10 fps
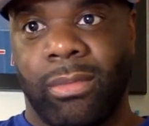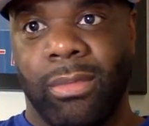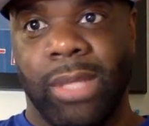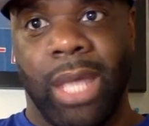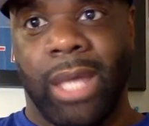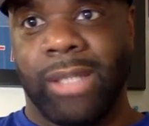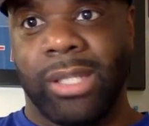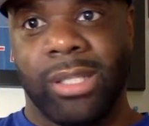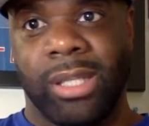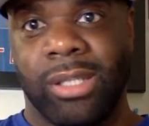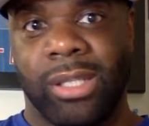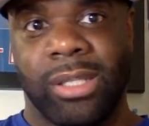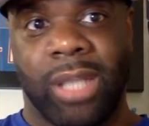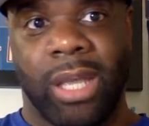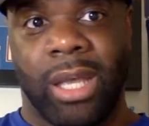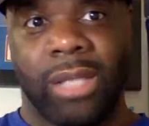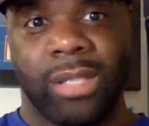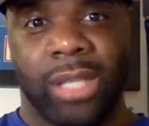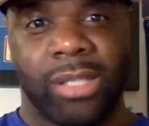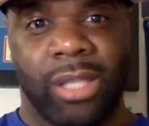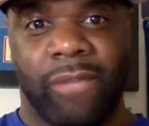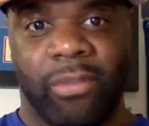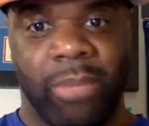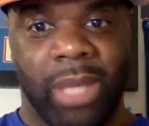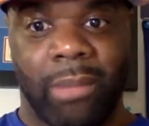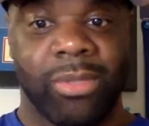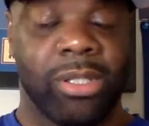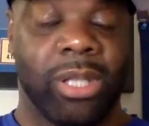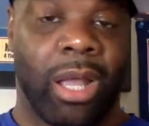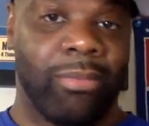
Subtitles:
yeah, it's just. I just think for me, I'm just